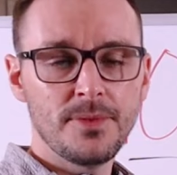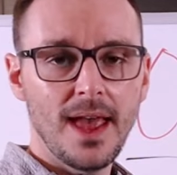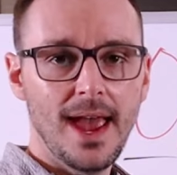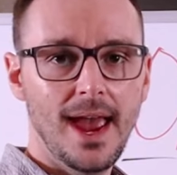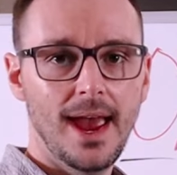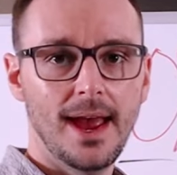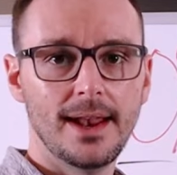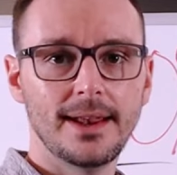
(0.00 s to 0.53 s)

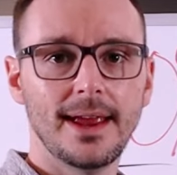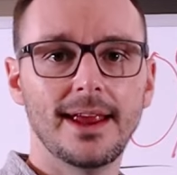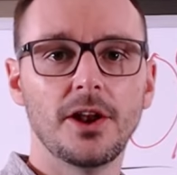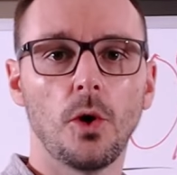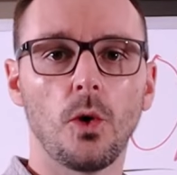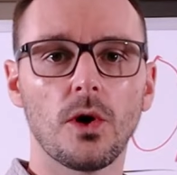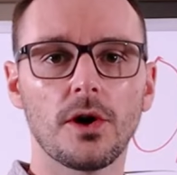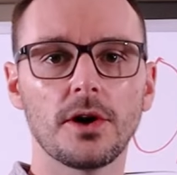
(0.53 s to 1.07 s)
And in
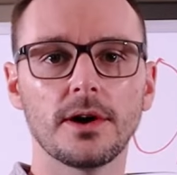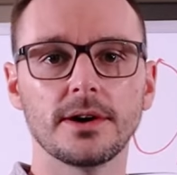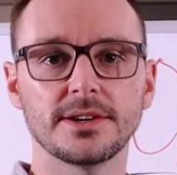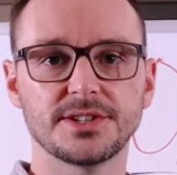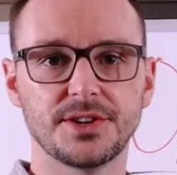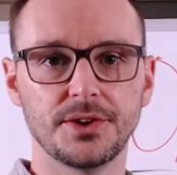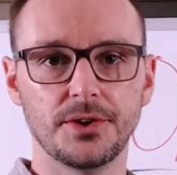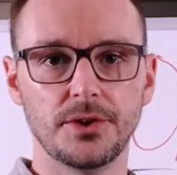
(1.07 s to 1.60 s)
order
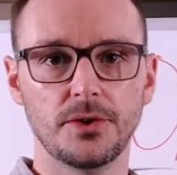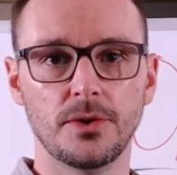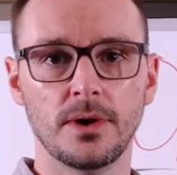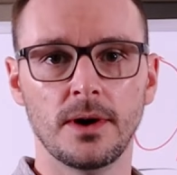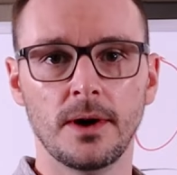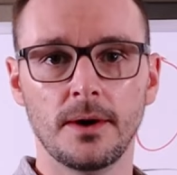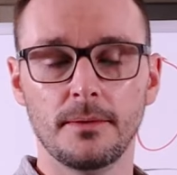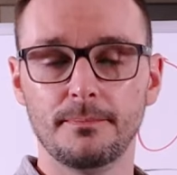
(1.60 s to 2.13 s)

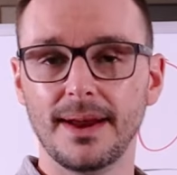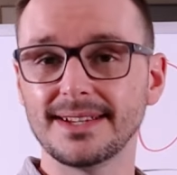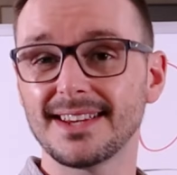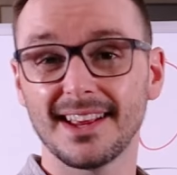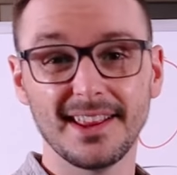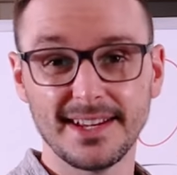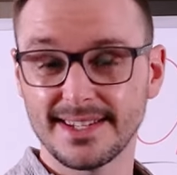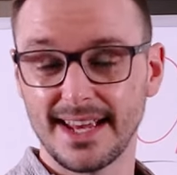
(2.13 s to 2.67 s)
to
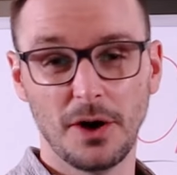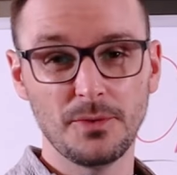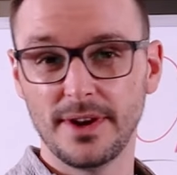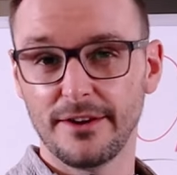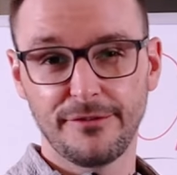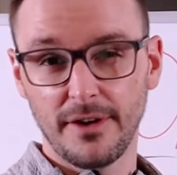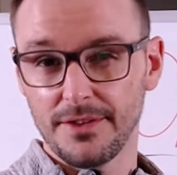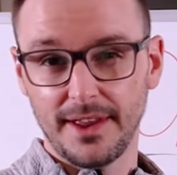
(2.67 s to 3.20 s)
basically sound
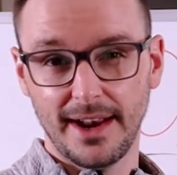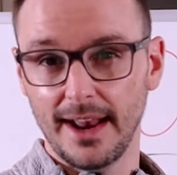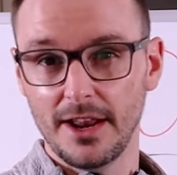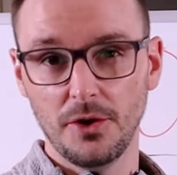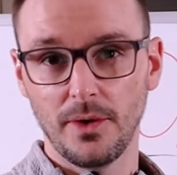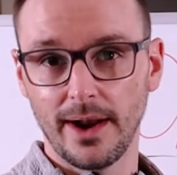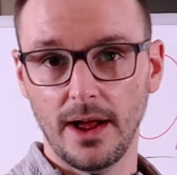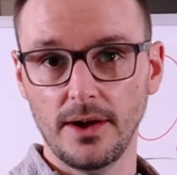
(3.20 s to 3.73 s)
different than
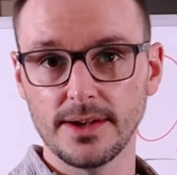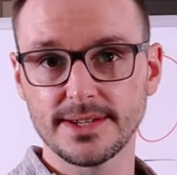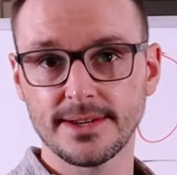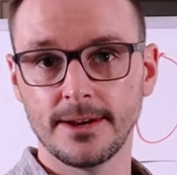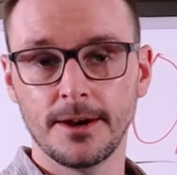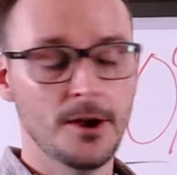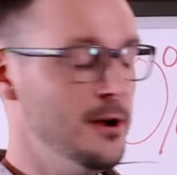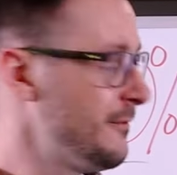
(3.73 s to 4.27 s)
anyone else,
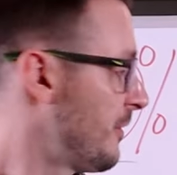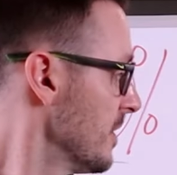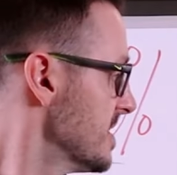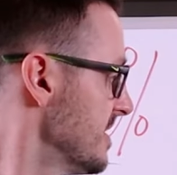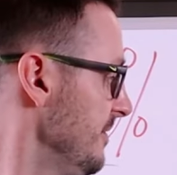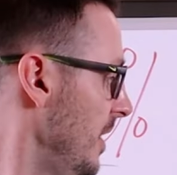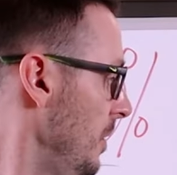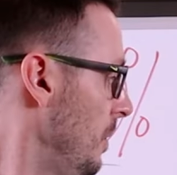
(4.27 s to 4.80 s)

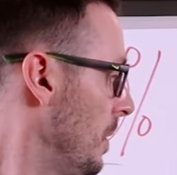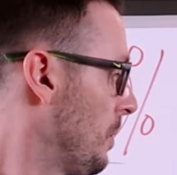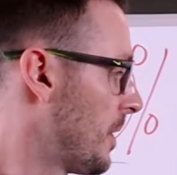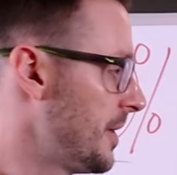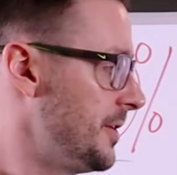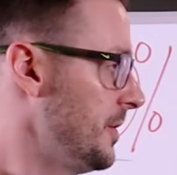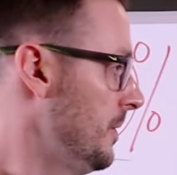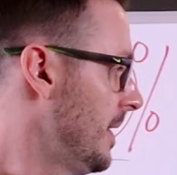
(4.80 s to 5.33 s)
first of all, what
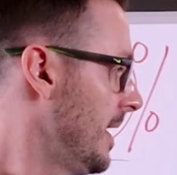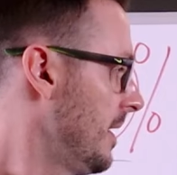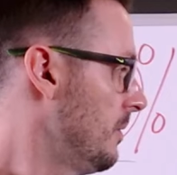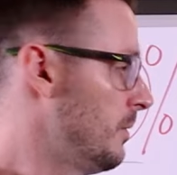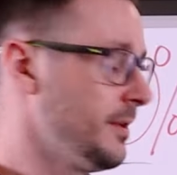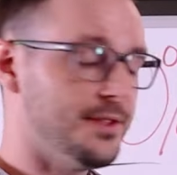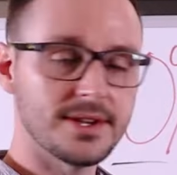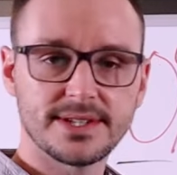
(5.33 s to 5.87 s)
we're doing
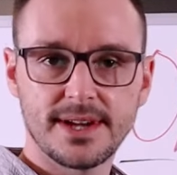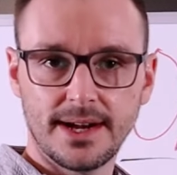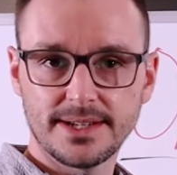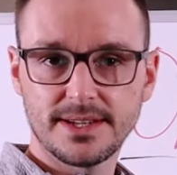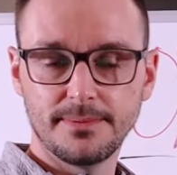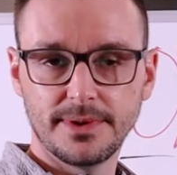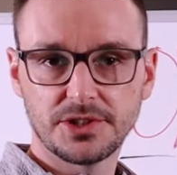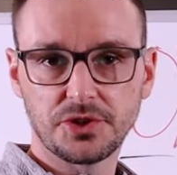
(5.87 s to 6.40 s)
with this
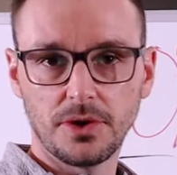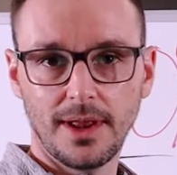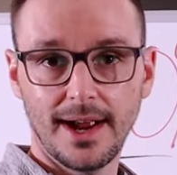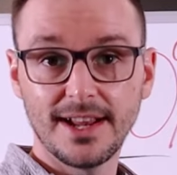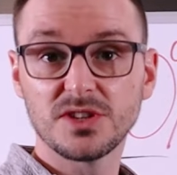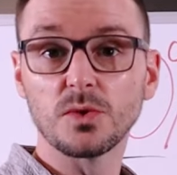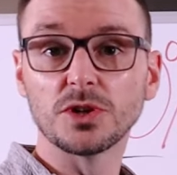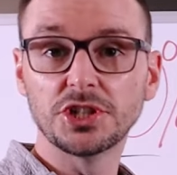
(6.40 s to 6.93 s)
custom intro
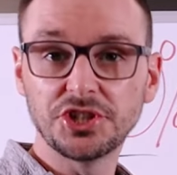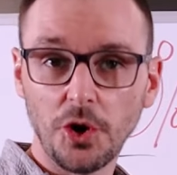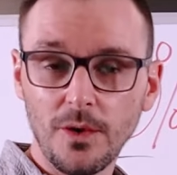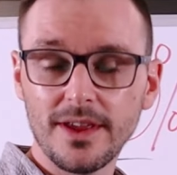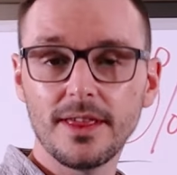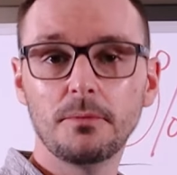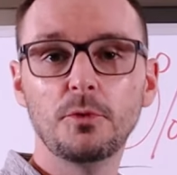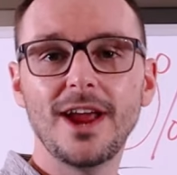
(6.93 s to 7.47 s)
line is we're
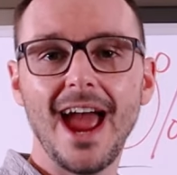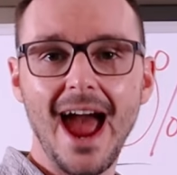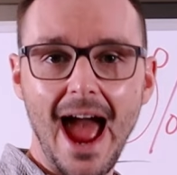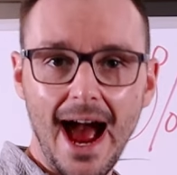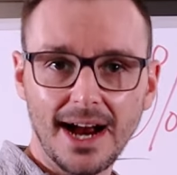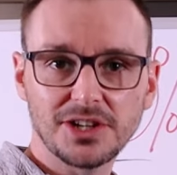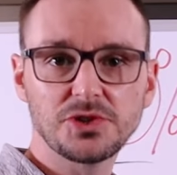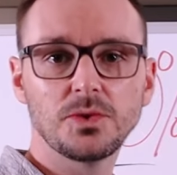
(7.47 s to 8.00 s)
showing them we
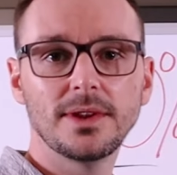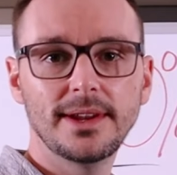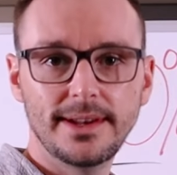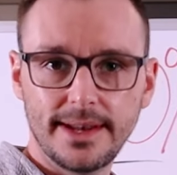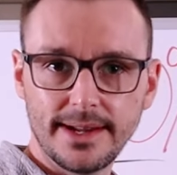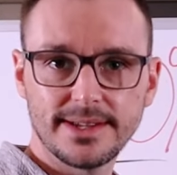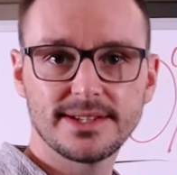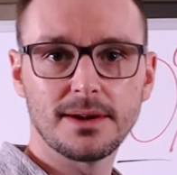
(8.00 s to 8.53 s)
actually
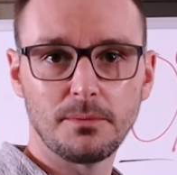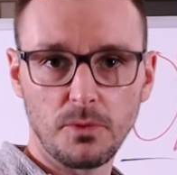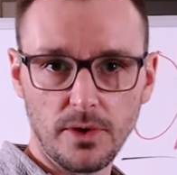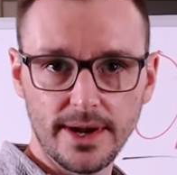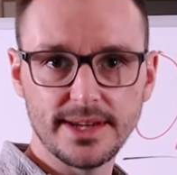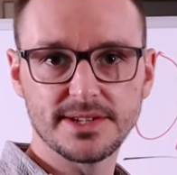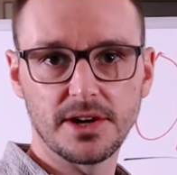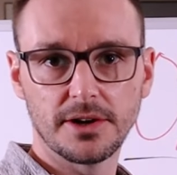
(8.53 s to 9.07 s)
did some
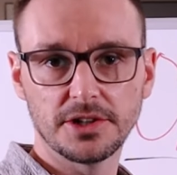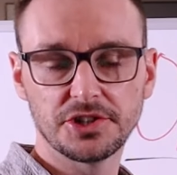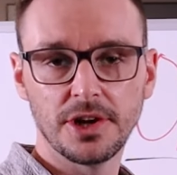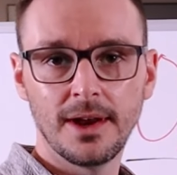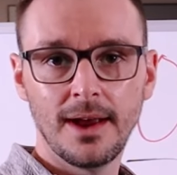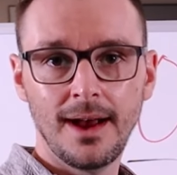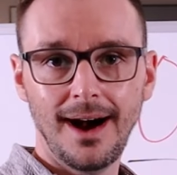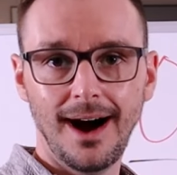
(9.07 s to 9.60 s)
research
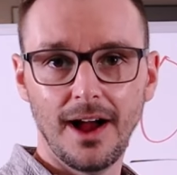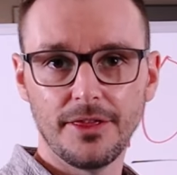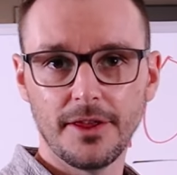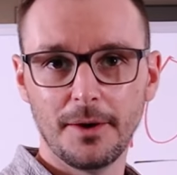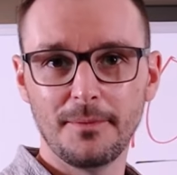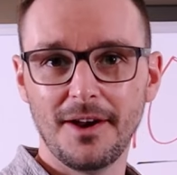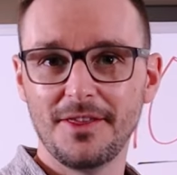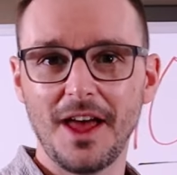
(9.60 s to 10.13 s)
on
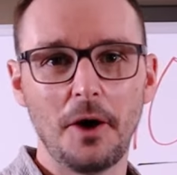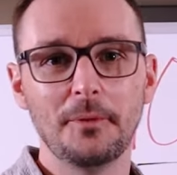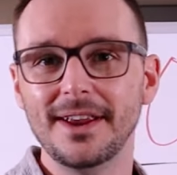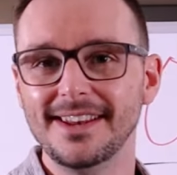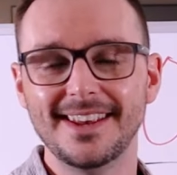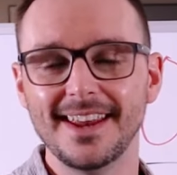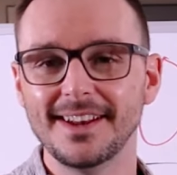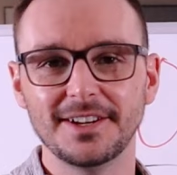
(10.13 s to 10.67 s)
them and that we
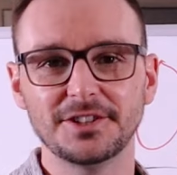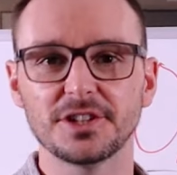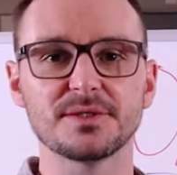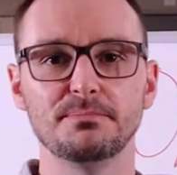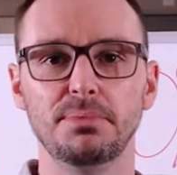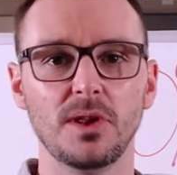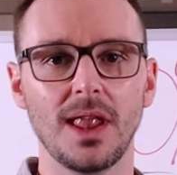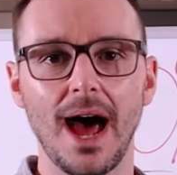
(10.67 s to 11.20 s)
didn't
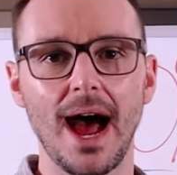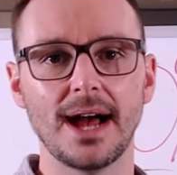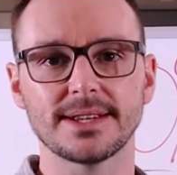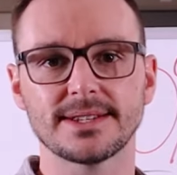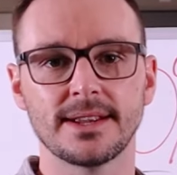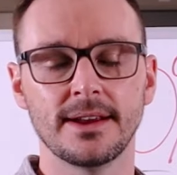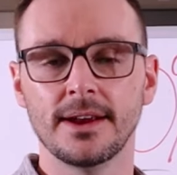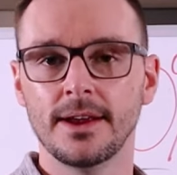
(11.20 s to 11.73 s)
just
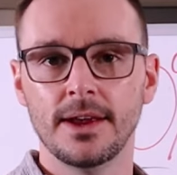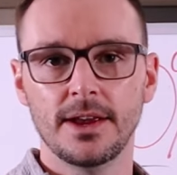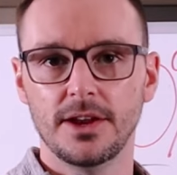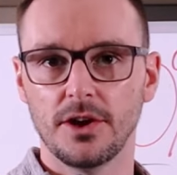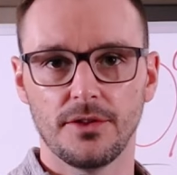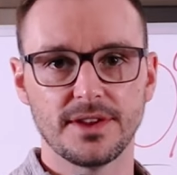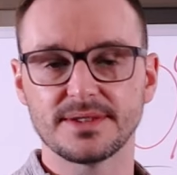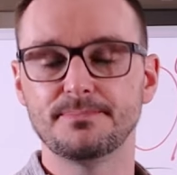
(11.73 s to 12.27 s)
blast,
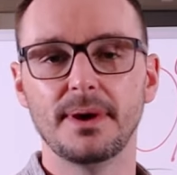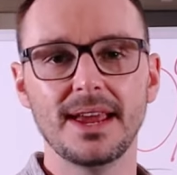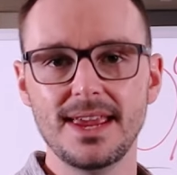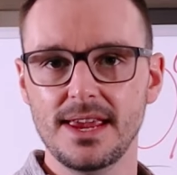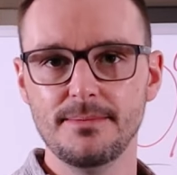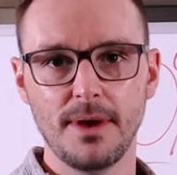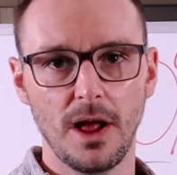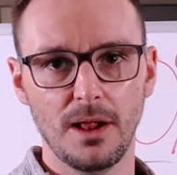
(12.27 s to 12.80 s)
this big
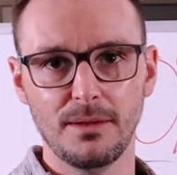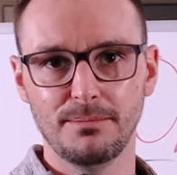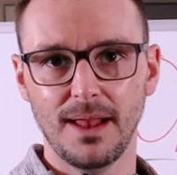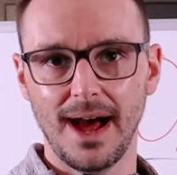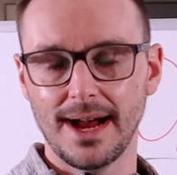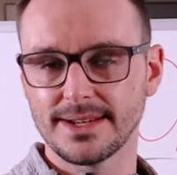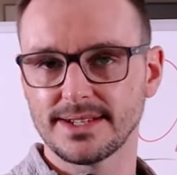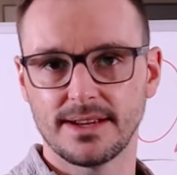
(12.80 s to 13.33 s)
email
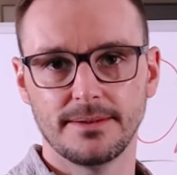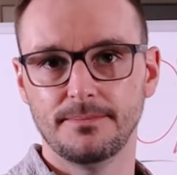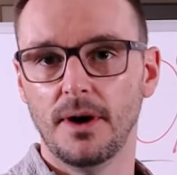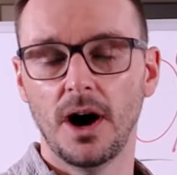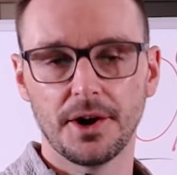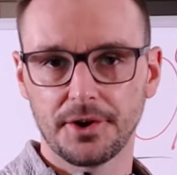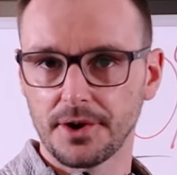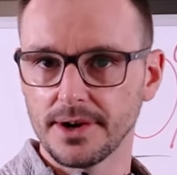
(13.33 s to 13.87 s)
blast to
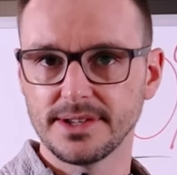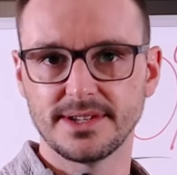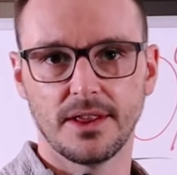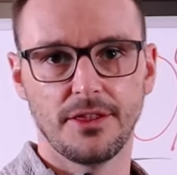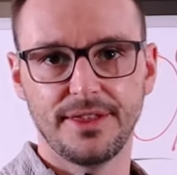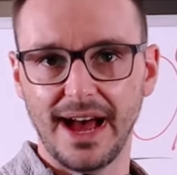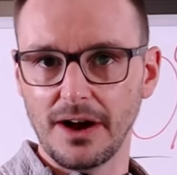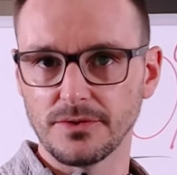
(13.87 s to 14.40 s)
hundreds
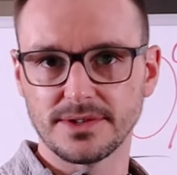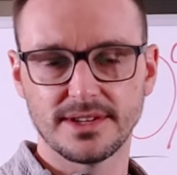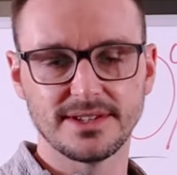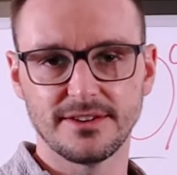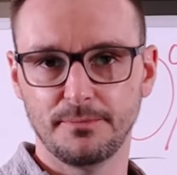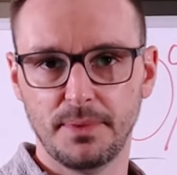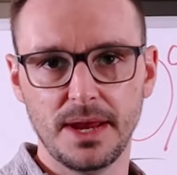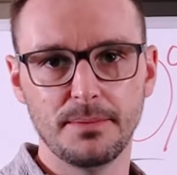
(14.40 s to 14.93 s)
and thousands
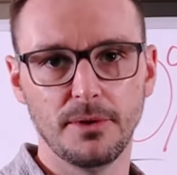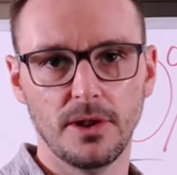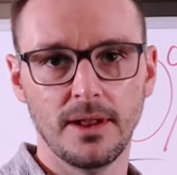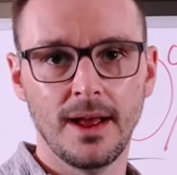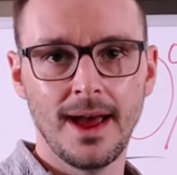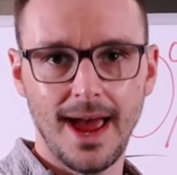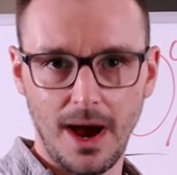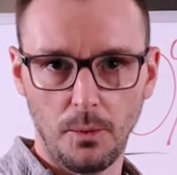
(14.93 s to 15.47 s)
of
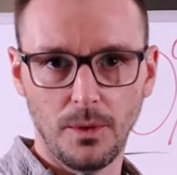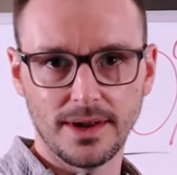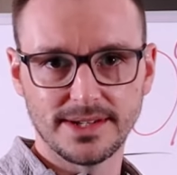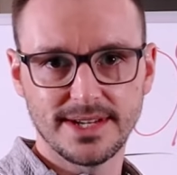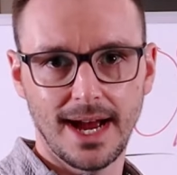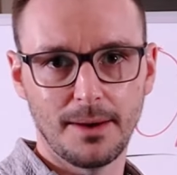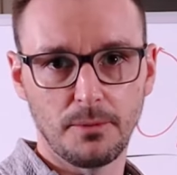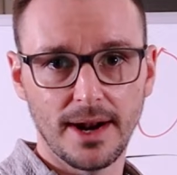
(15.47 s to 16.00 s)
people at one
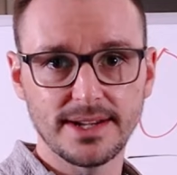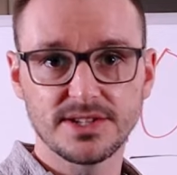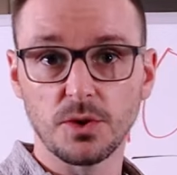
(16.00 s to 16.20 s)
time, right?